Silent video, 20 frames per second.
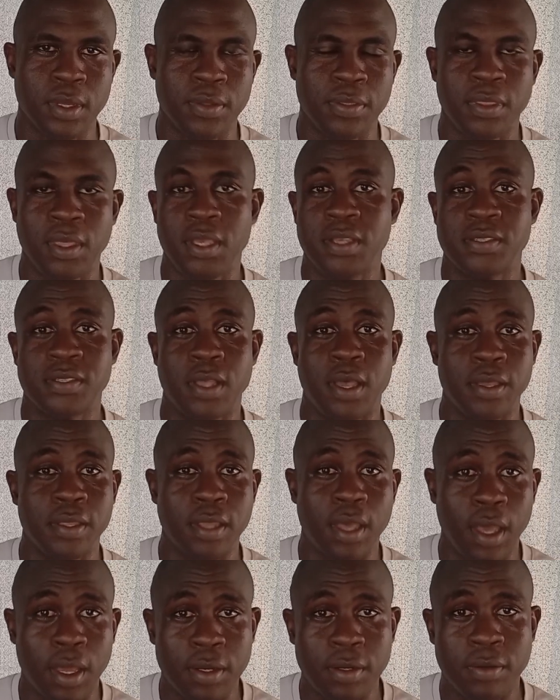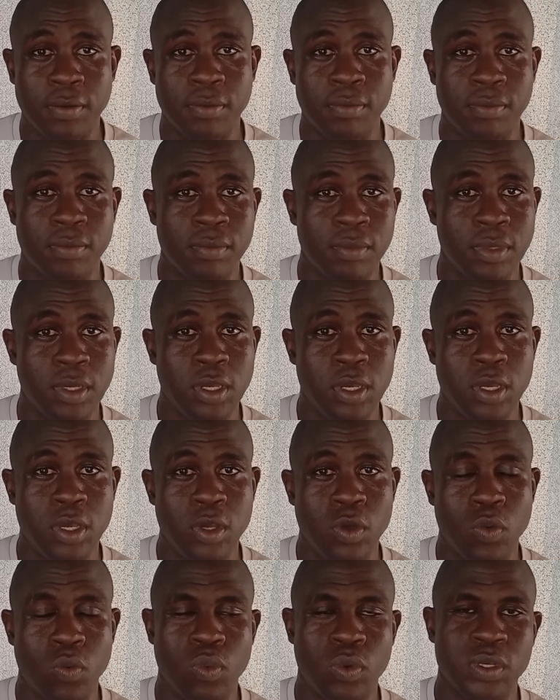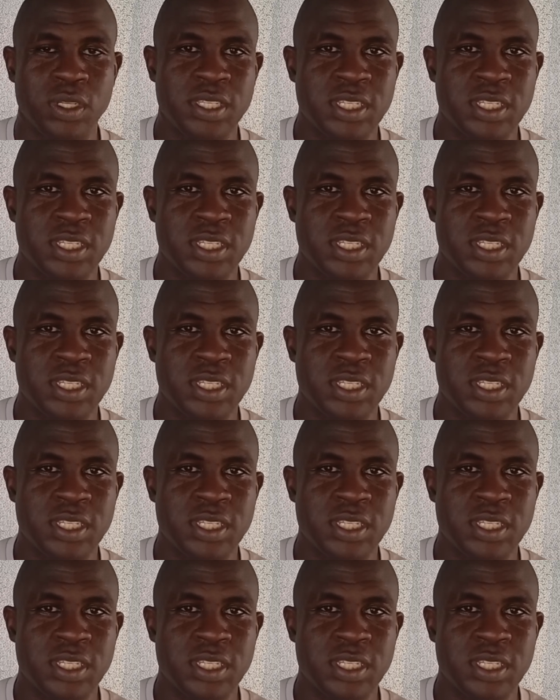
Things like that. With